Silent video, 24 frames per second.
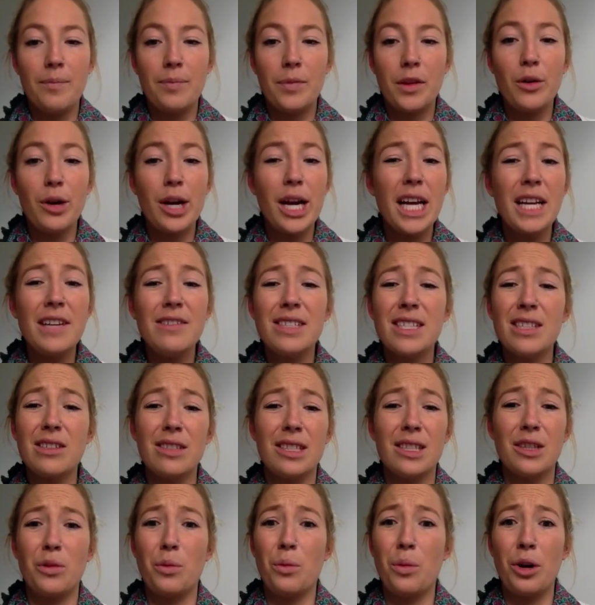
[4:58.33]
Creative skills
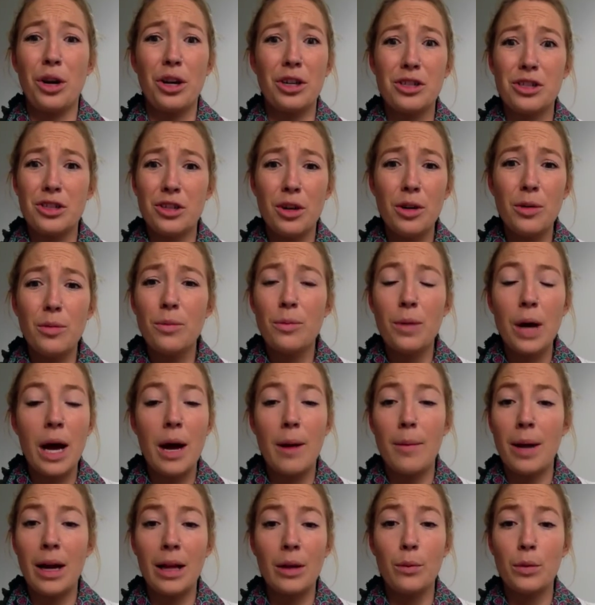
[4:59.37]
in the workshop,
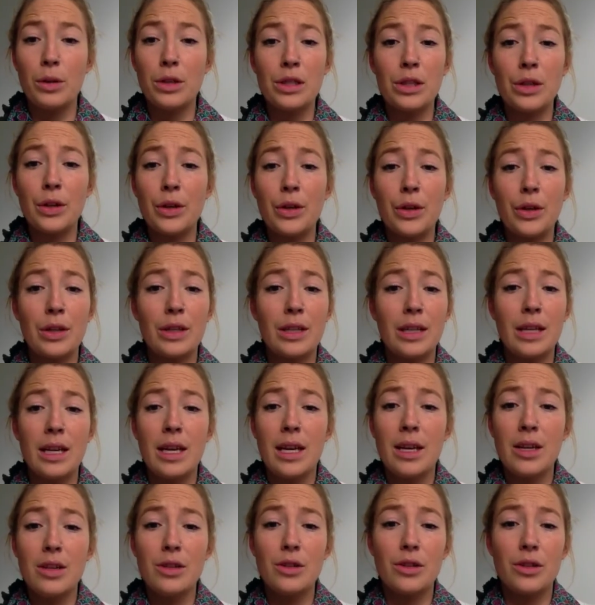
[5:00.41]
I was learnt,
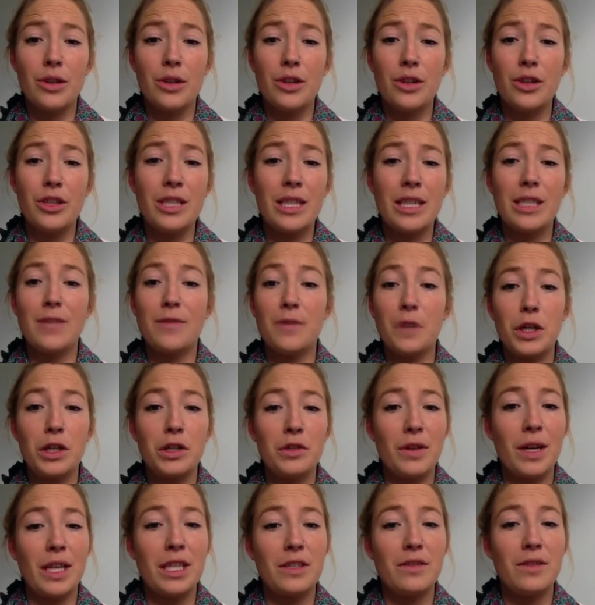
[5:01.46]
so using a diverse
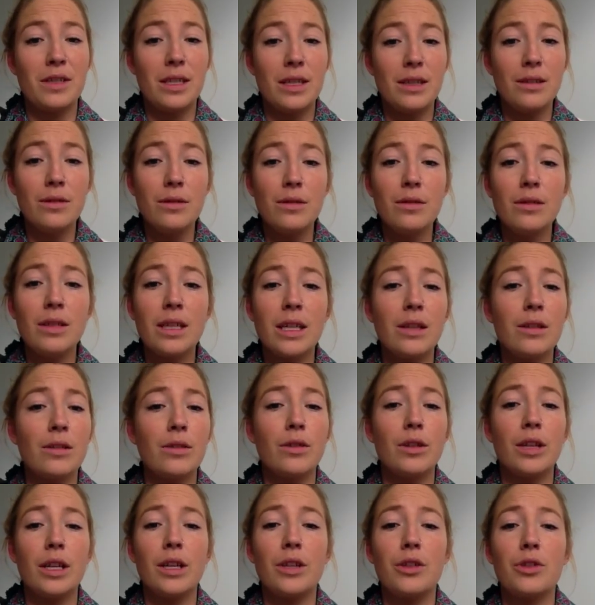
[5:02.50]
range of skills,
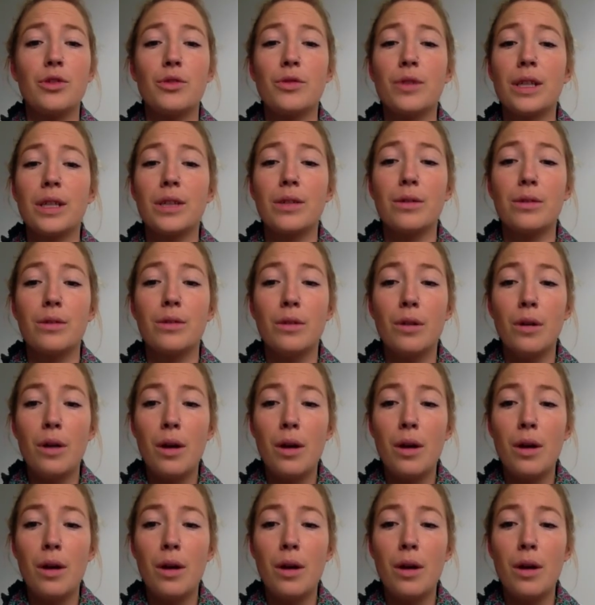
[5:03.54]
including a drill,